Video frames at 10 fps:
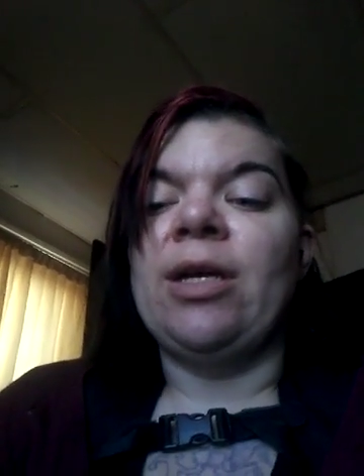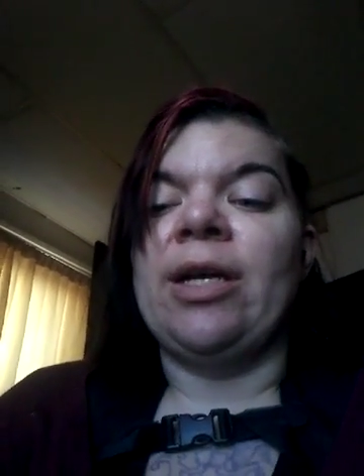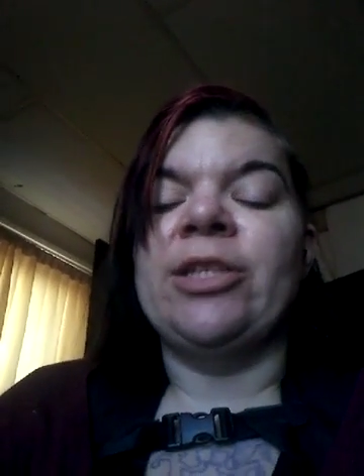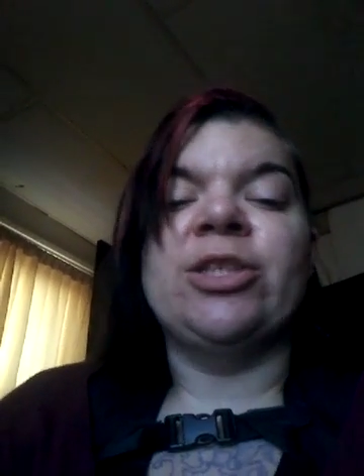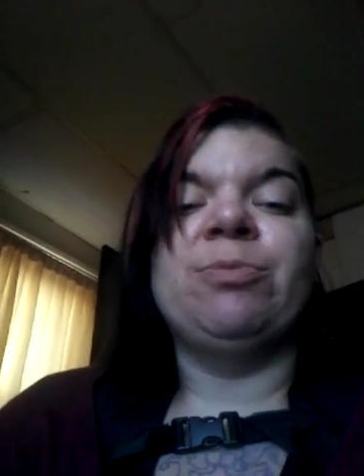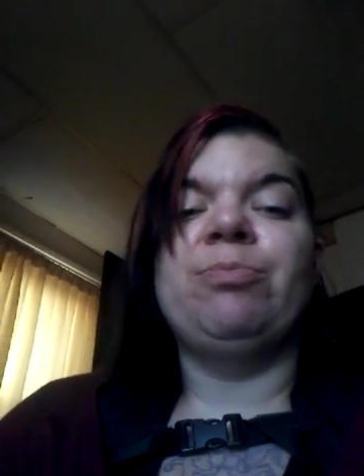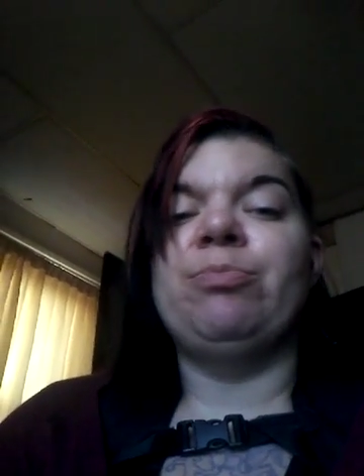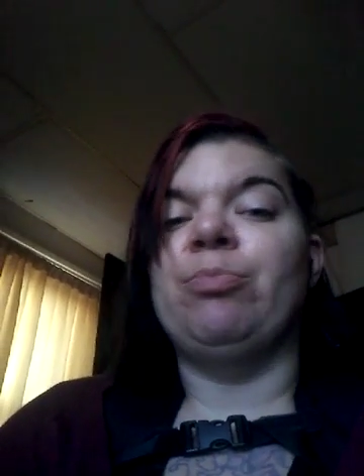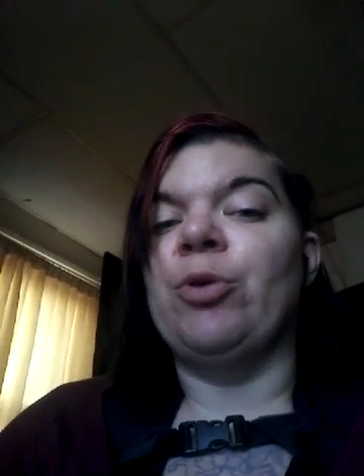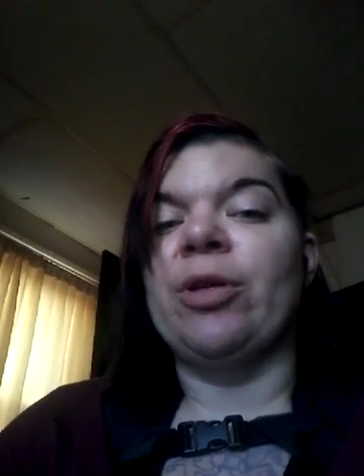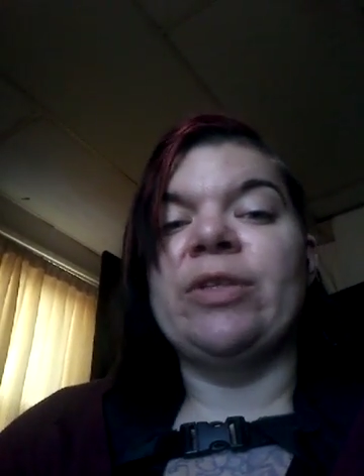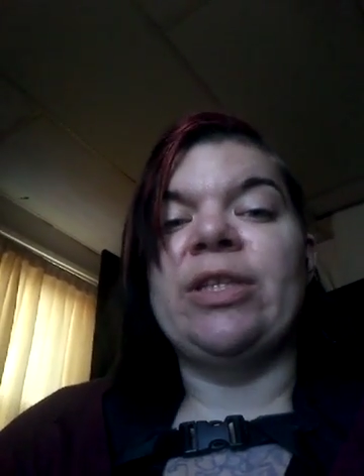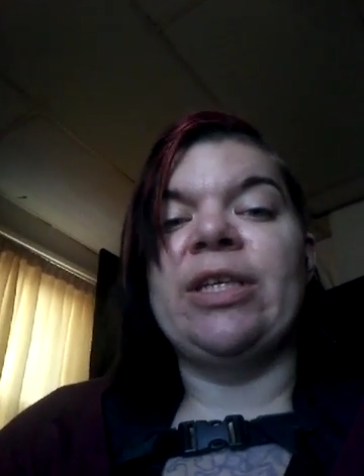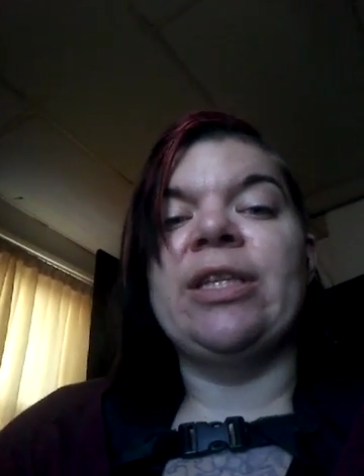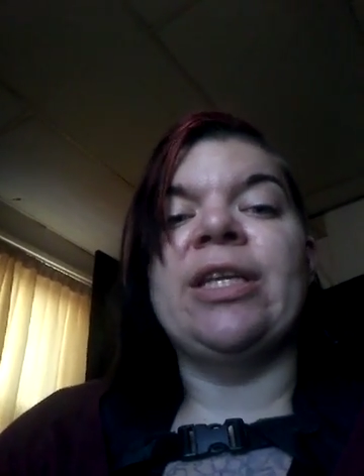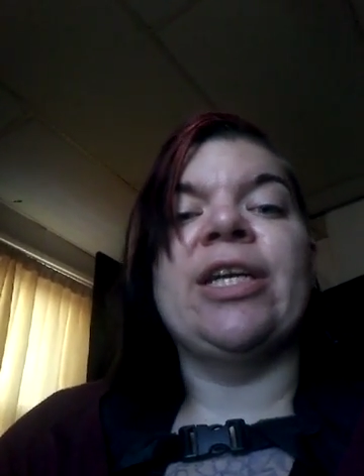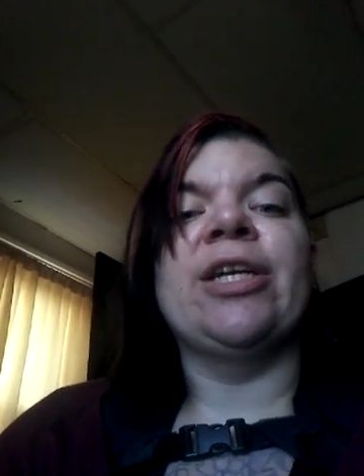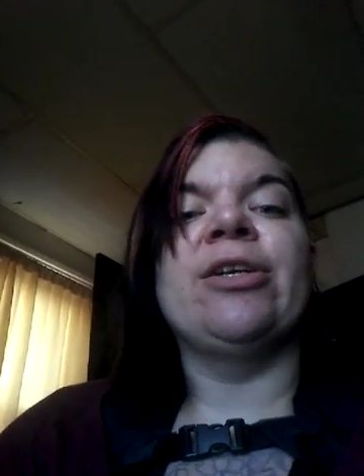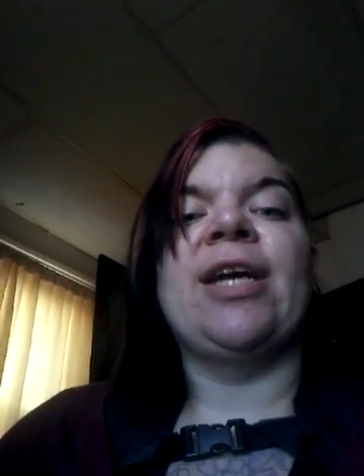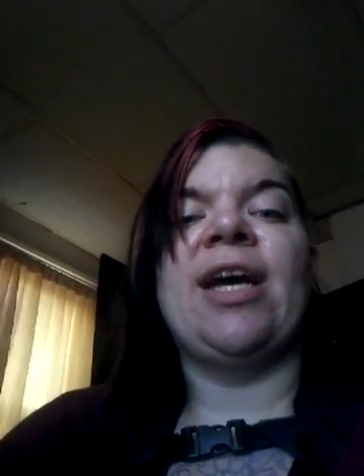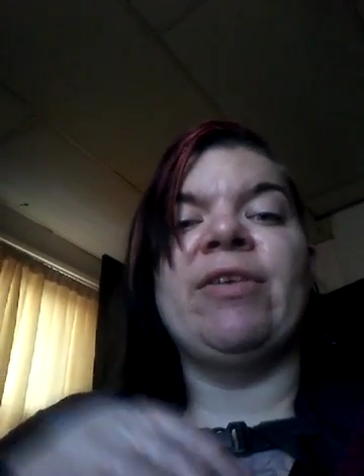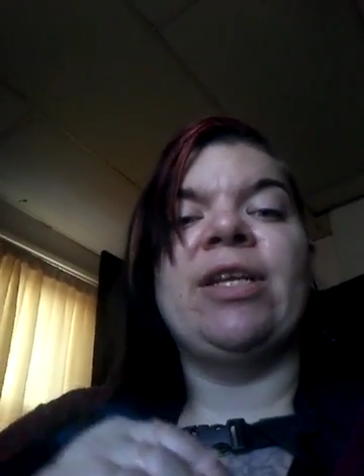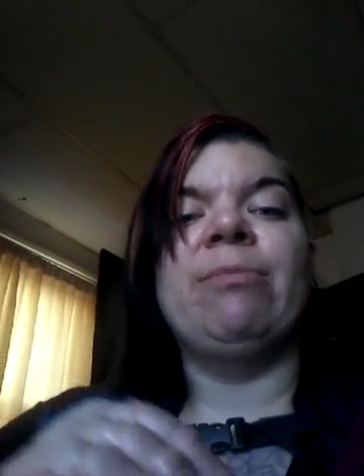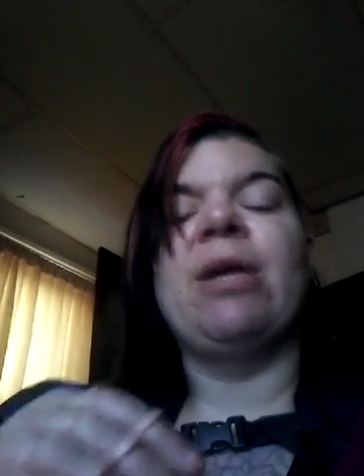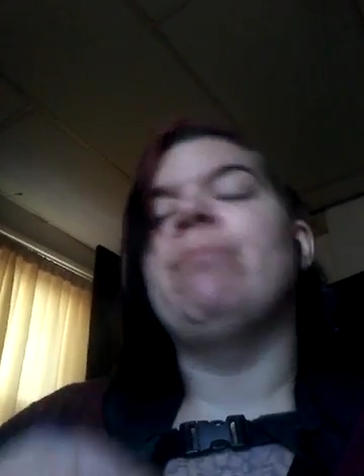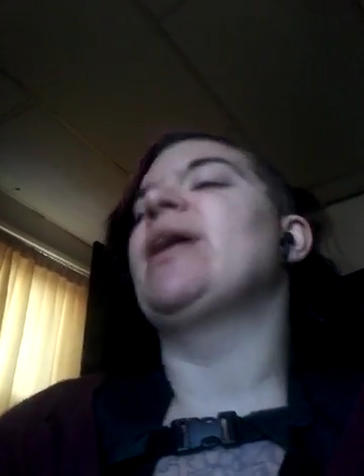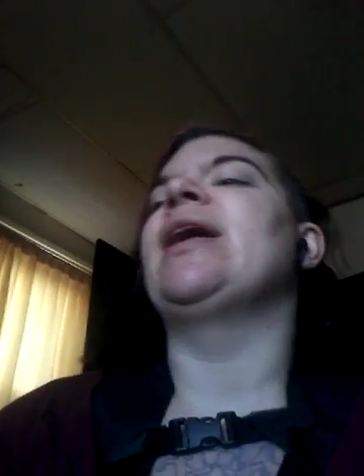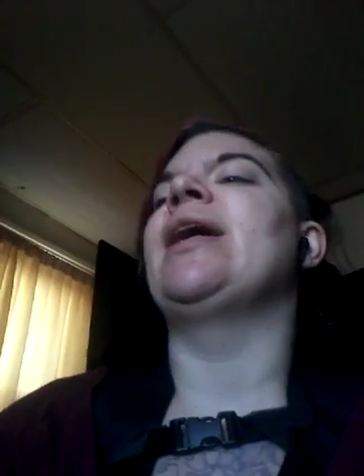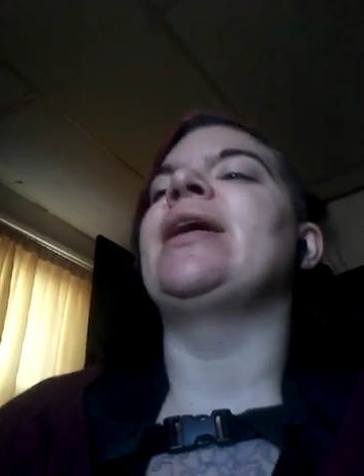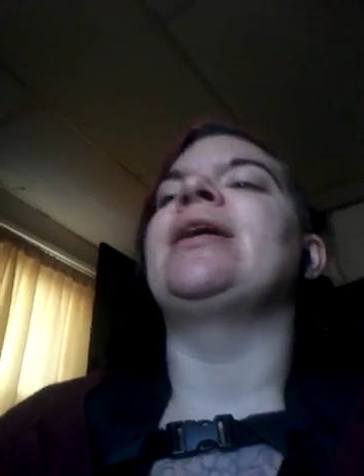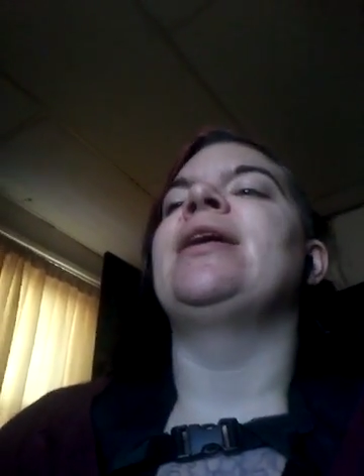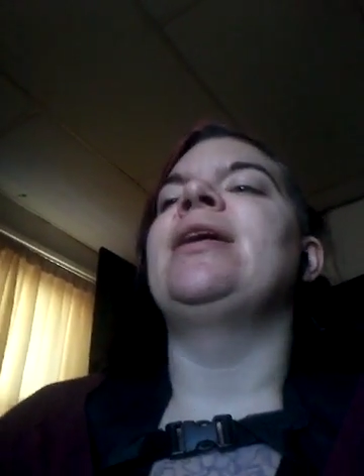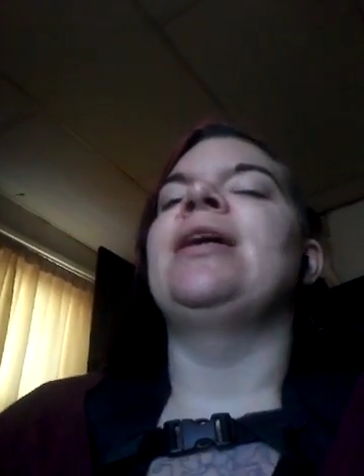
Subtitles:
I just put everything in there, have it in my bag,